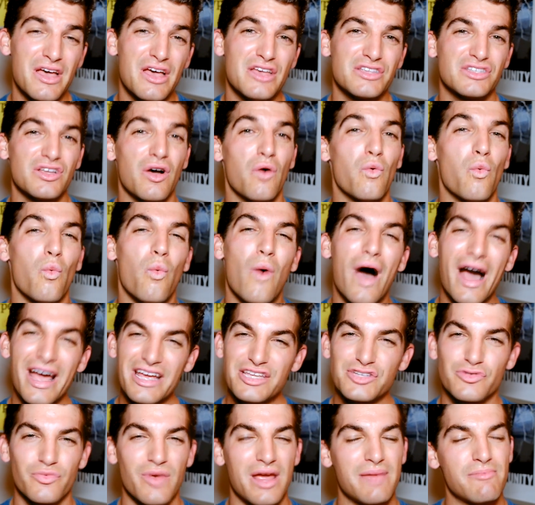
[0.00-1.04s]
So, why
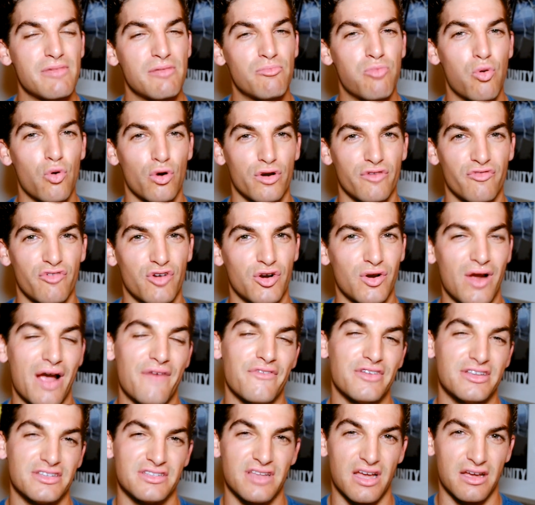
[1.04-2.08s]
is RAM important for a
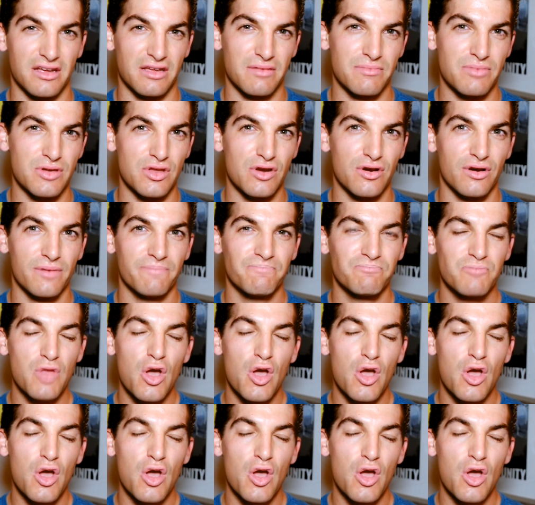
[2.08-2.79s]
graphic design computer?